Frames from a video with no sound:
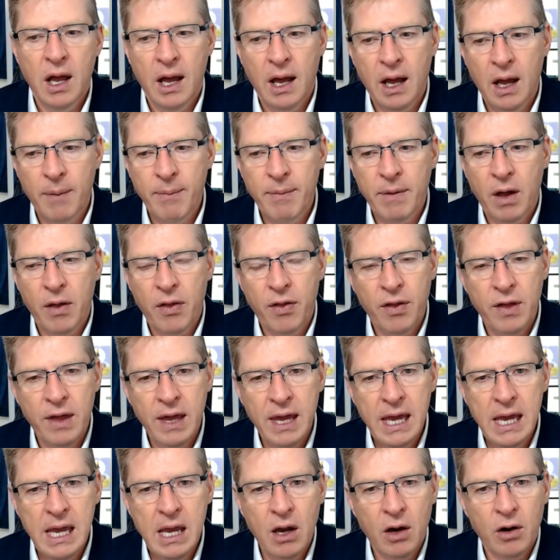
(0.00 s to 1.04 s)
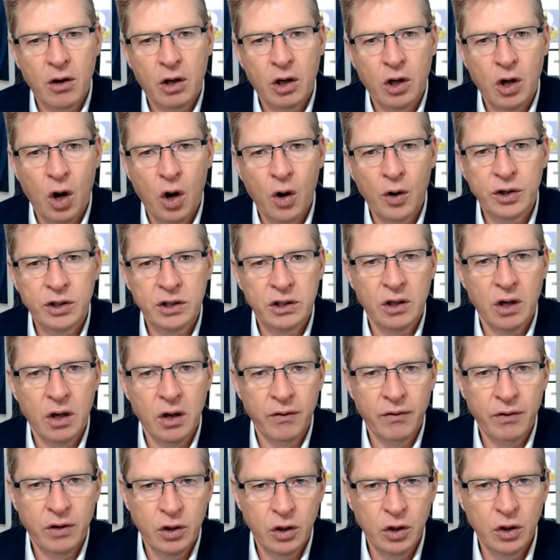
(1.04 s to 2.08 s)
the cost
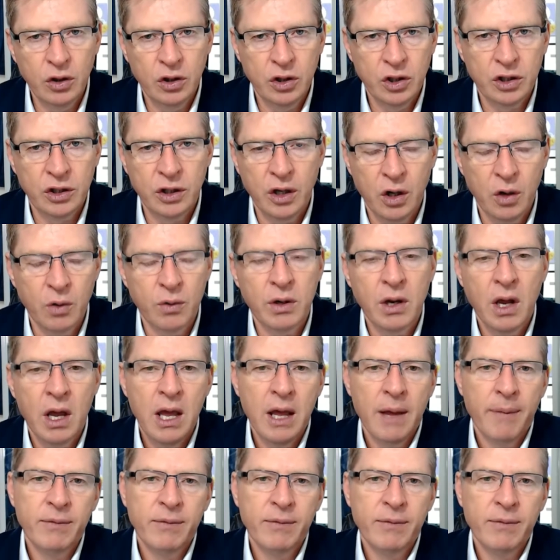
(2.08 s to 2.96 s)
of goods sold.